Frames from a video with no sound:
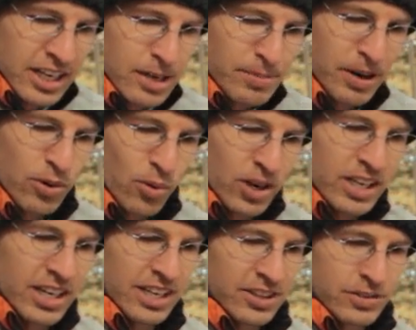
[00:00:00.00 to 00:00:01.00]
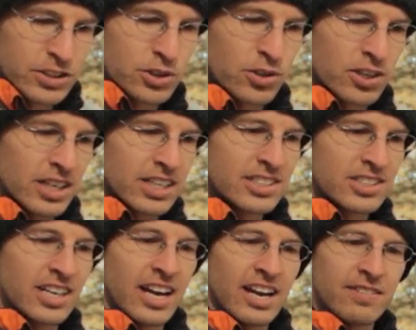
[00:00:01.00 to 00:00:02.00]
anybody working at the resort is
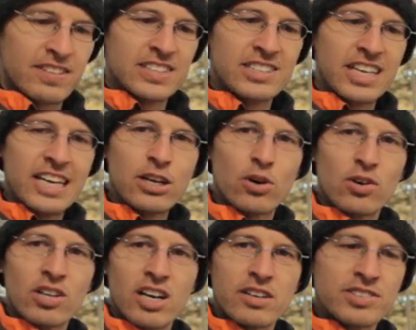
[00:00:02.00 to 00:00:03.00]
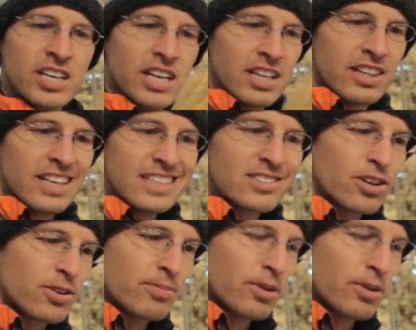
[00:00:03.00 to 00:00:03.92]
going to have these Kinco gloves. These are the